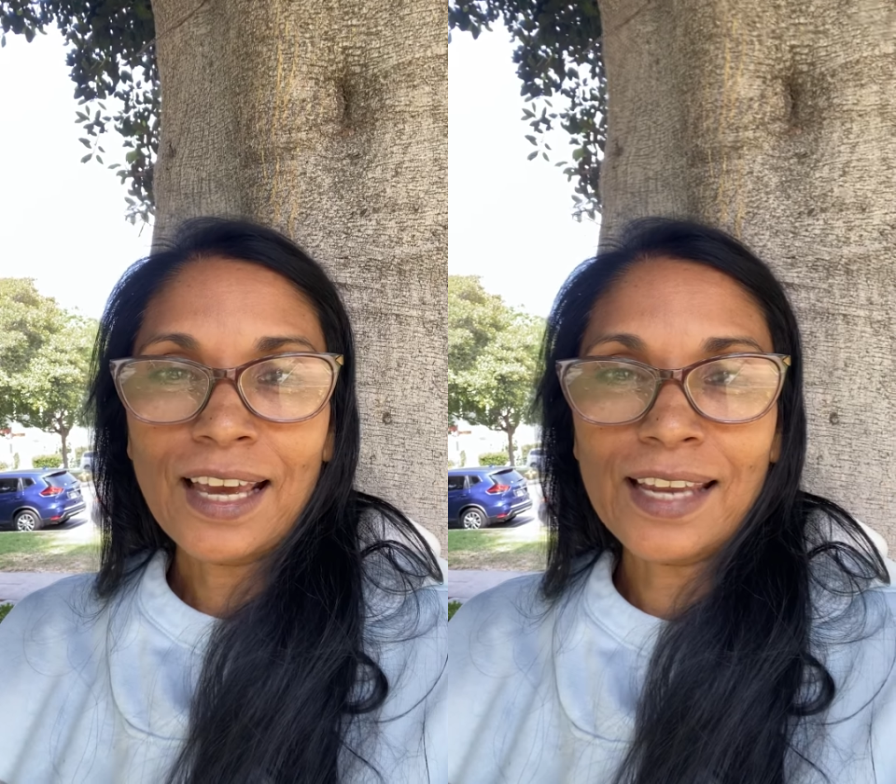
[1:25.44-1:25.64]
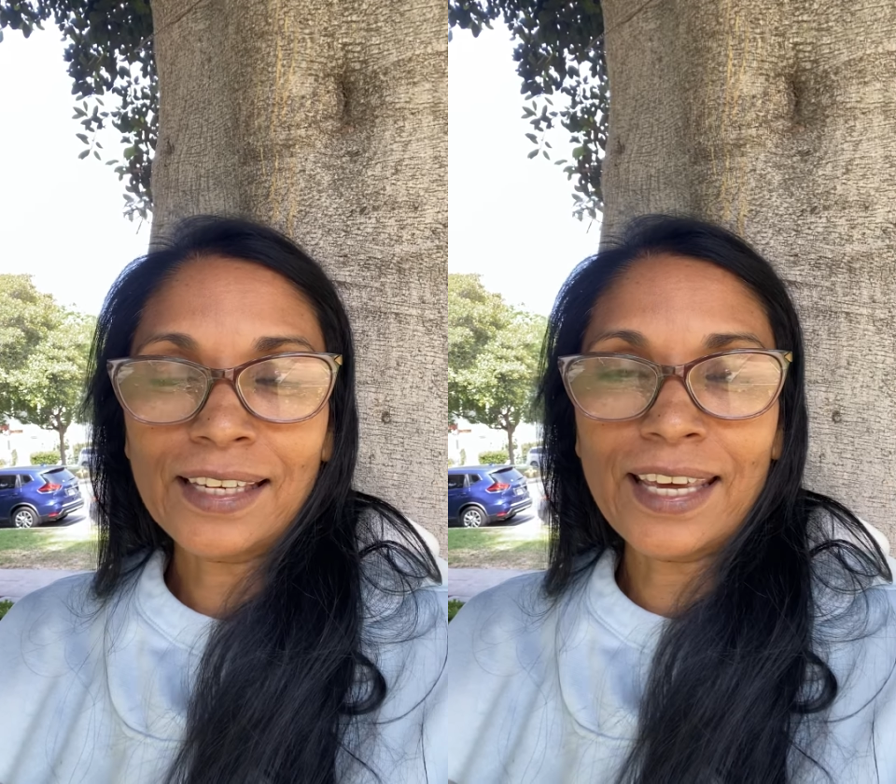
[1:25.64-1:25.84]

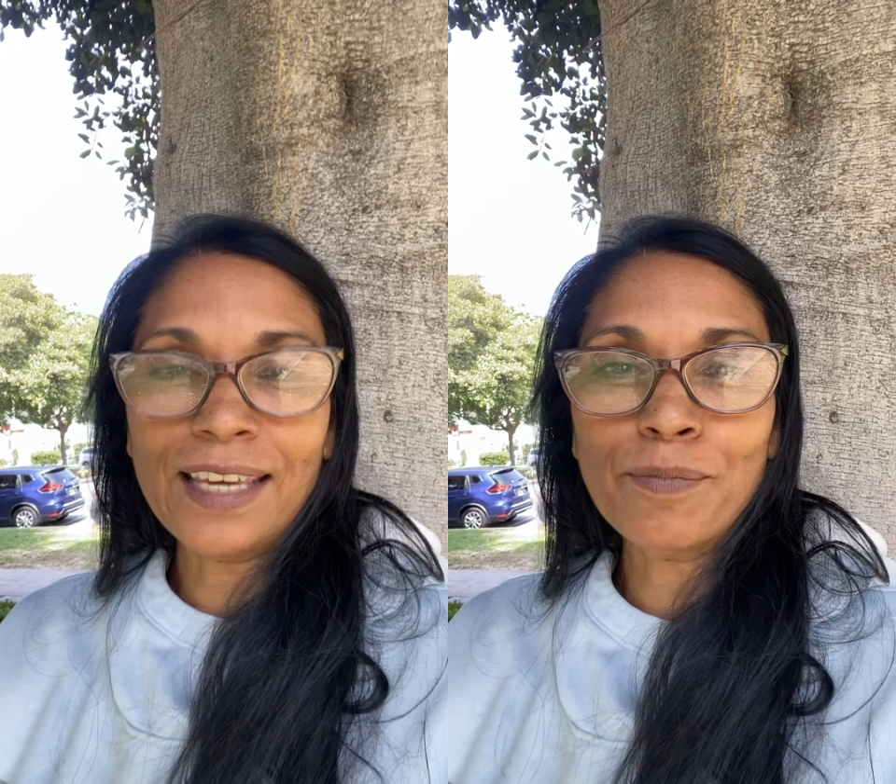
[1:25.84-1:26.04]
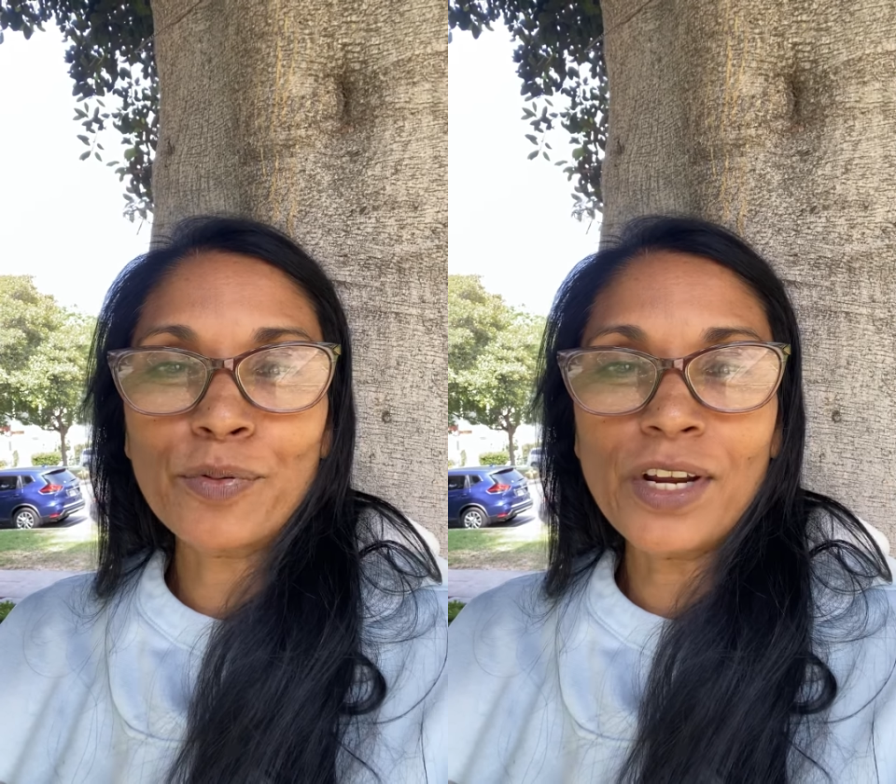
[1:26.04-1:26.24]
And
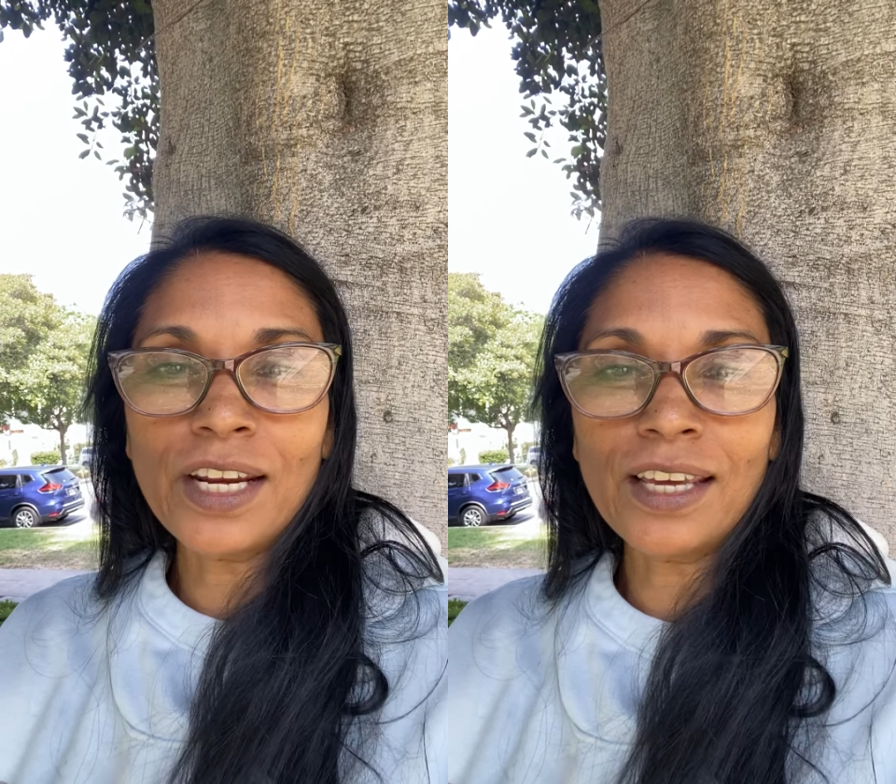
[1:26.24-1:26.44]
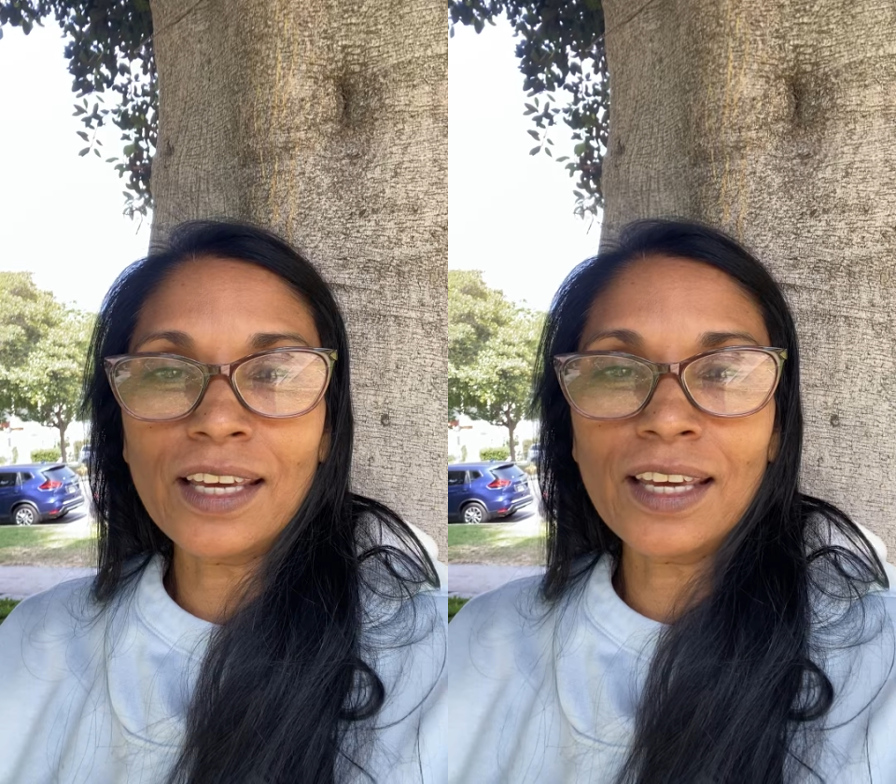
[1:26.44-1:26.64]
keep
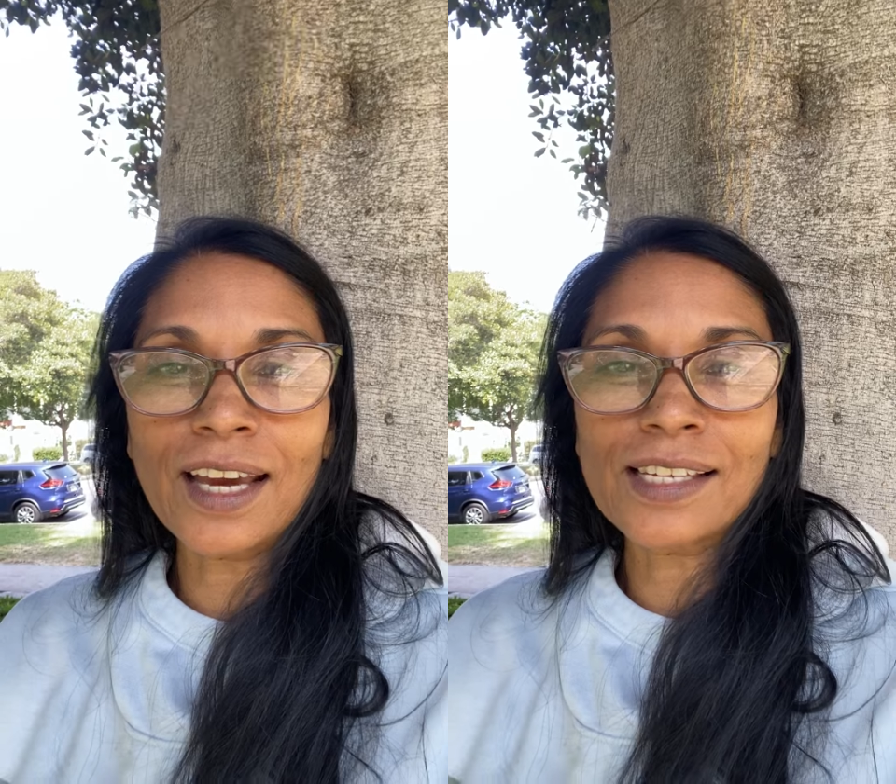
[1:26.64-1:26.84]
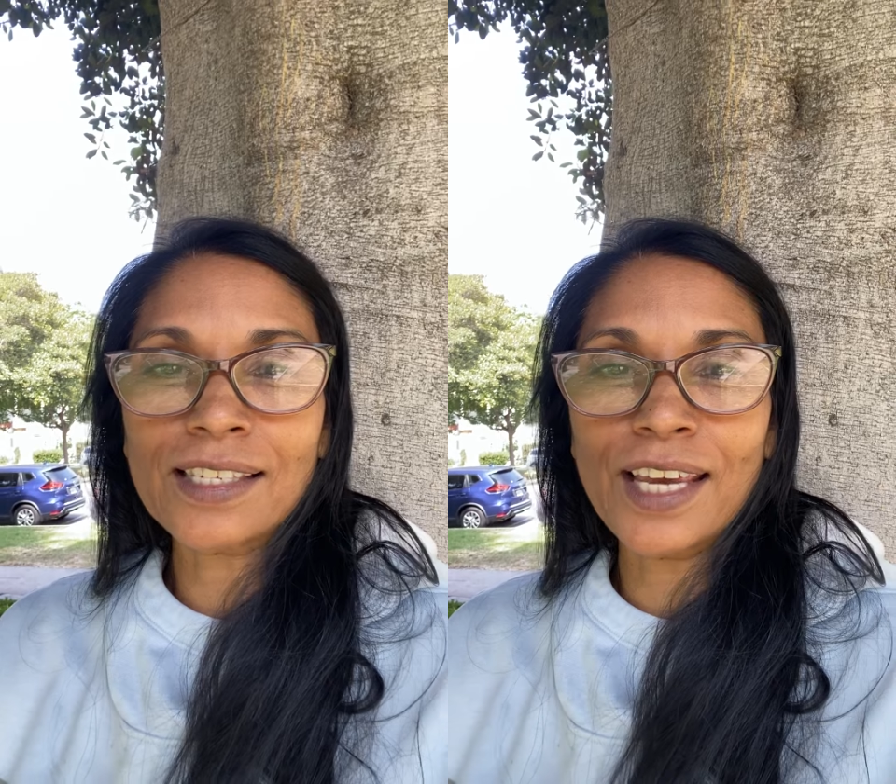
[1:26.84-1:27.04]
breathing
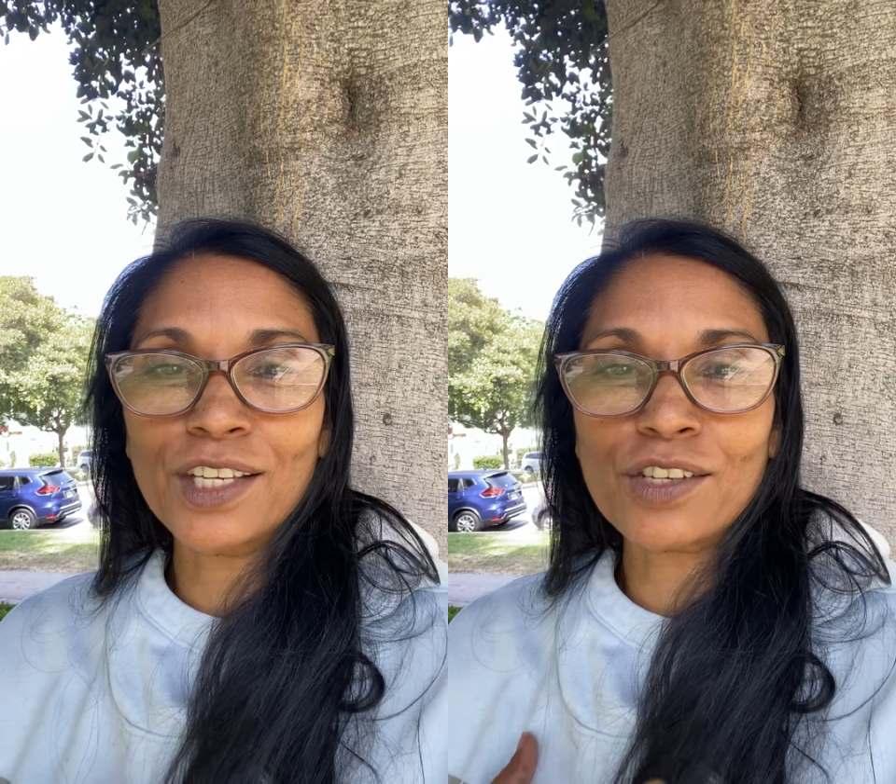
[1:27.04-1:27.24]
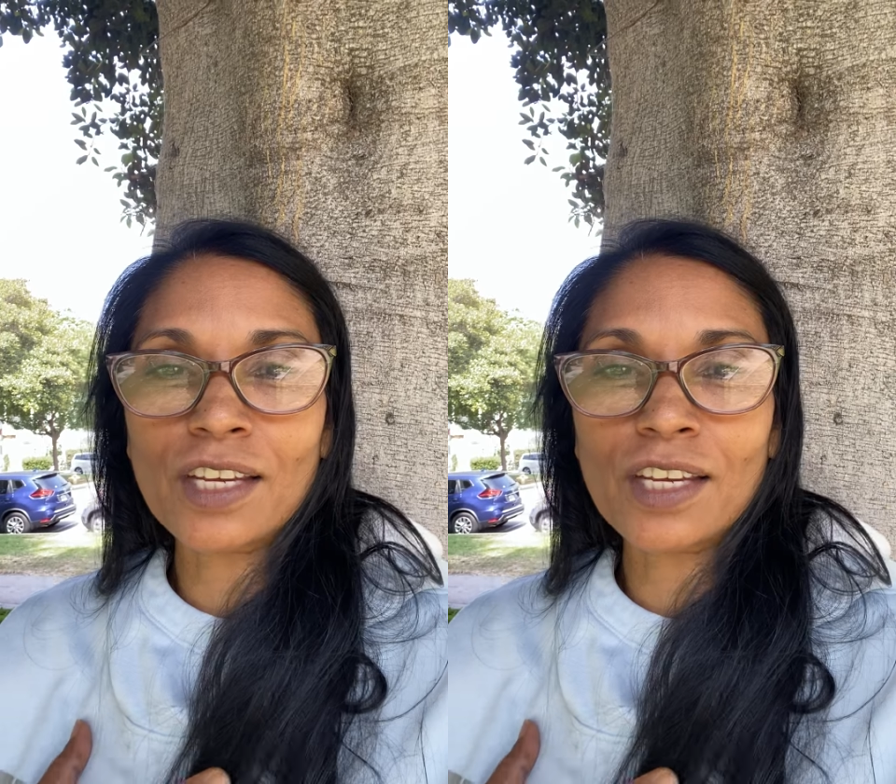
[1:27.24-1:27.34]
and saying to